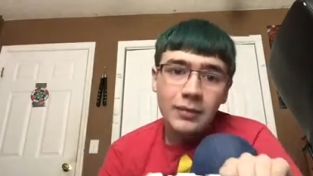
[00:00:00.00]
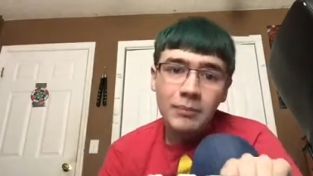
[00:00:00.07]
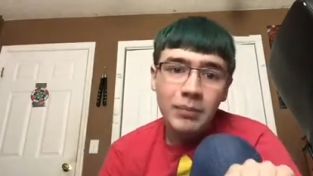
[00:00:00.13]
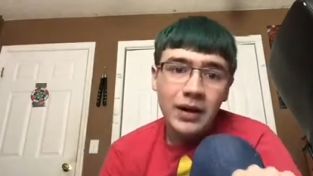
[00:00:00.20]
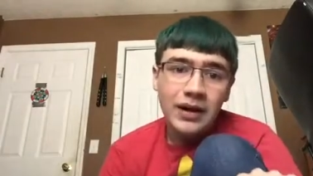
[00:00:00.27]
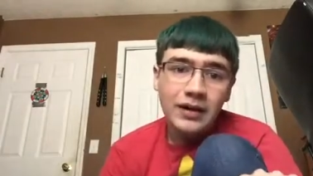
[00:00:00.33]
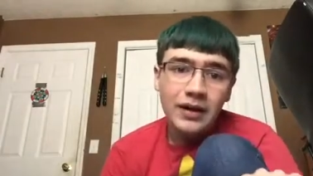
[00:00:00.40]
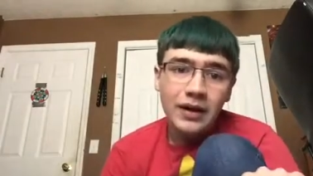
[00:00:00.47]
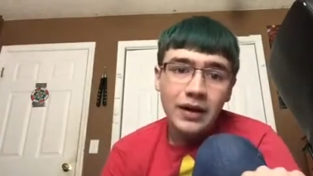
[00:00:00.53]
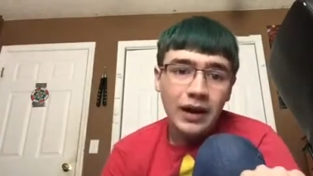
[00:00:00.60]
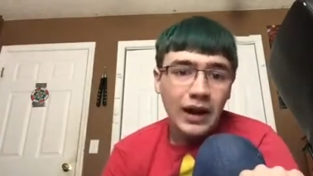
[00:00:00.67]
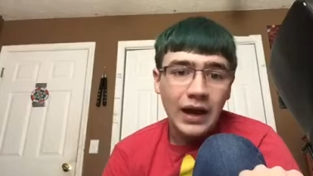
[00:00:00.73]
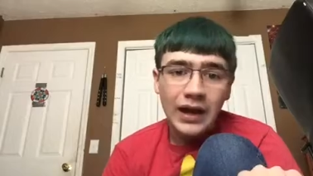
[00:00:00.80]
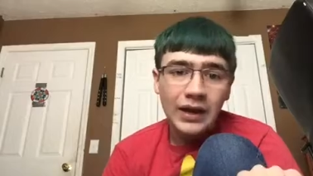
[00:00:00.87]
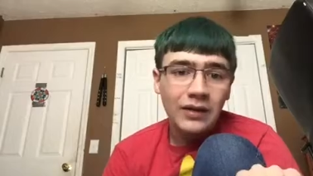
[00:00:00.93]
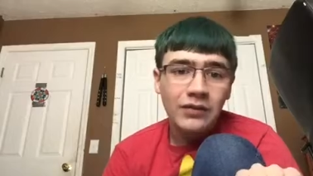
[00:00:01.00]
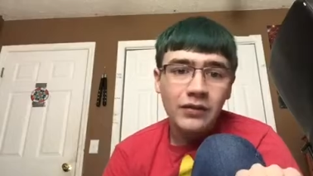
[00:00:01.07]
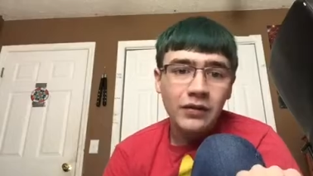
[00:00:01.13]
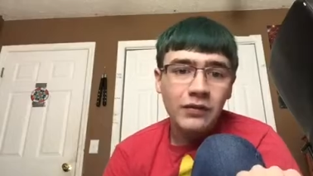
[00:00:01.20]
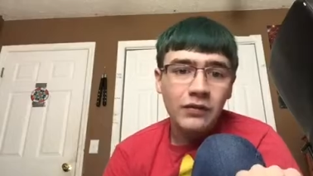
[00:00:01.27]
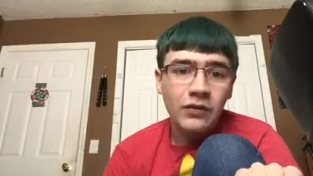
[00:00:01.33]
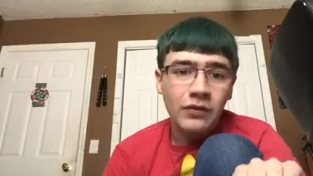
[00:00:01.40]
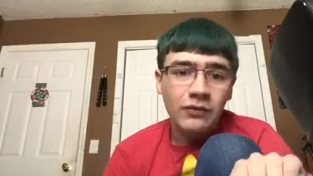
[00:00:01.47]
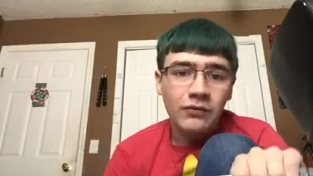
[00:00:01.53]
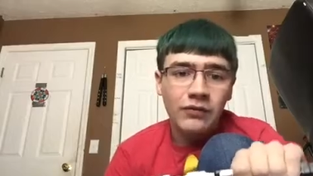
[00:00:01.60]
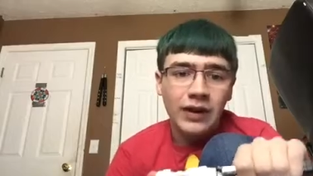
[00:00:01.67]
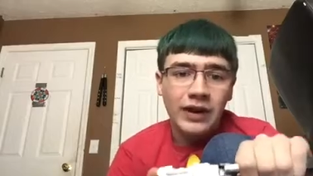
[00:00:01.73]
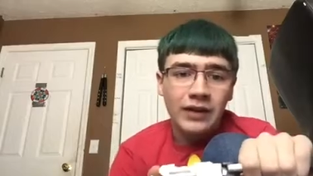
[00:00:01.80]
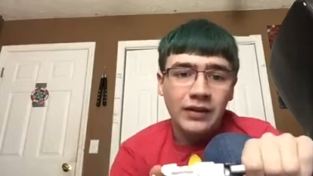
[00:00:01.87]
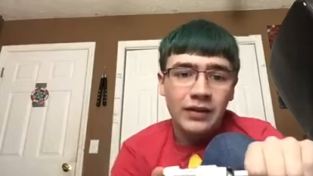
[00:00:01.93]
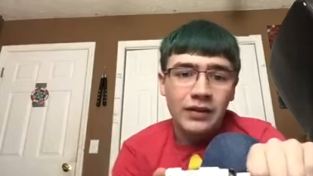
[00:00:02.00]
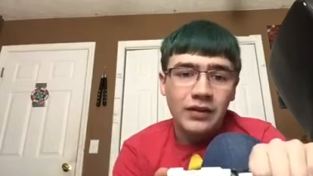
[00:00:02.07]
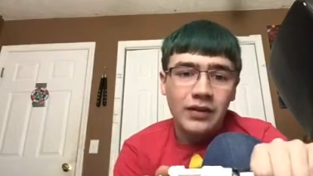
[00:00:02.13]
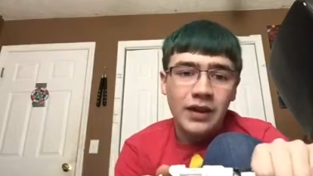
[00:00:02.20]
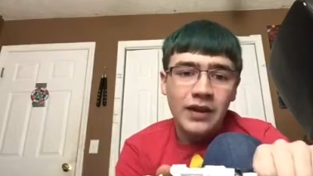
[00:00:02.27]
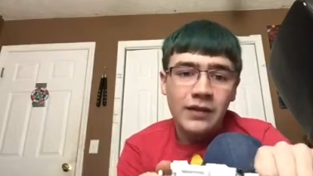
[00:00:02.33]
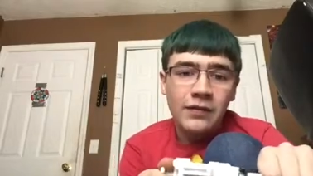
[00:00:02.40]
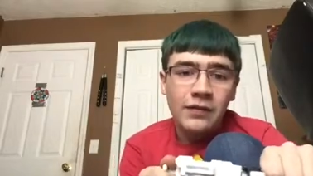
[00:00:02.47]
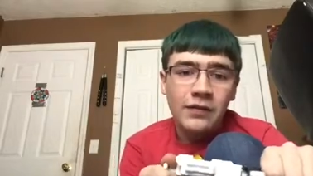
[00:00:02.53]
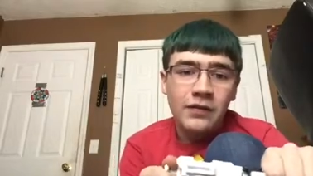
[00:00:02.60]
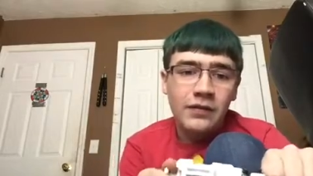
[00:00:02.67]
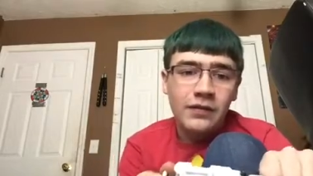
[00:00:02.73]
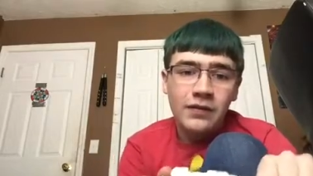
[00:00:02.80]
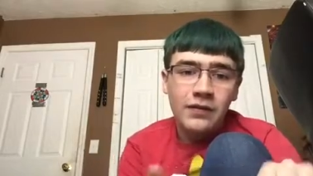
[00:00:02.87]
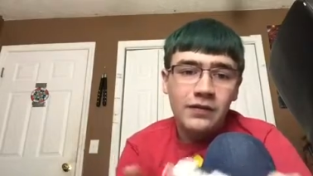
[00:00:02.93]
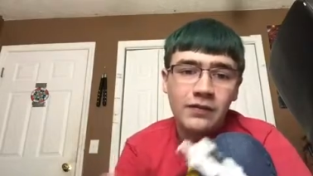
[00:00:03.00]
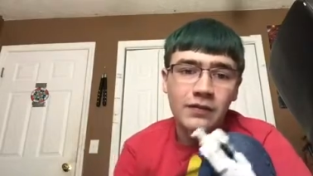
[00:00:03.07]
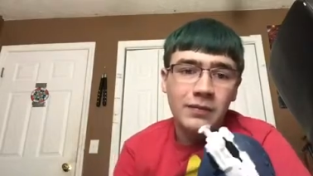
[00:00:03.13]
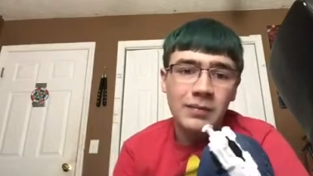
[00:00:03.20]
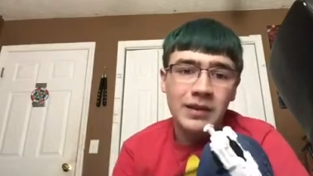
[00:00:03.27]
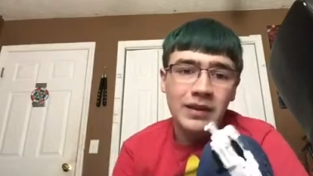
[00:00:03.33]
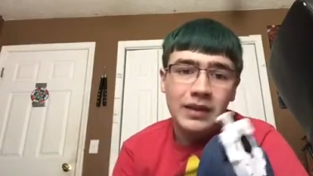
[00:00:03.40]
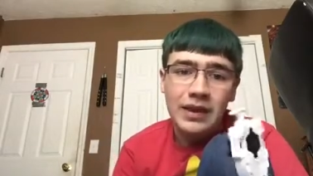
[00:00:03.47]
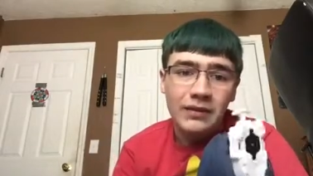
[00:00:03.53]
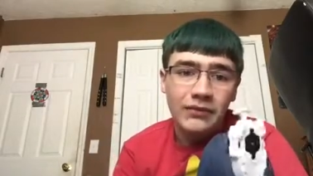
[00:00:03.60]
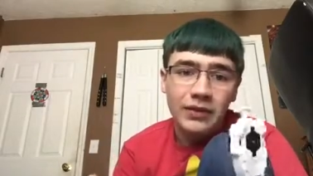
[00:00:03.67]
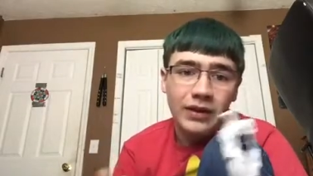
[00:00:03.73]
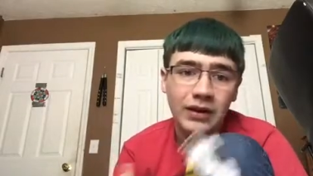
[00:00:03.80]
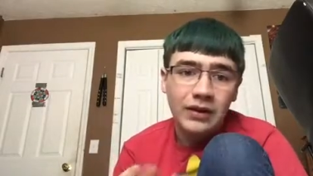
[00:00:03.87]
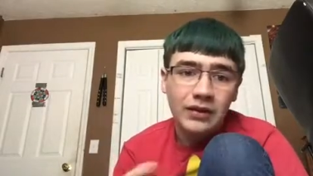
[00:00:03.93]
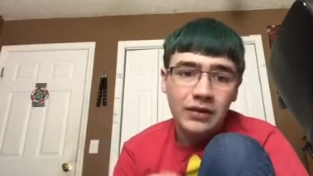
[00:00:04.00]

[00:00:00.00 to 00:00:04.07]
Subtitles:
But I just don't find this to be that very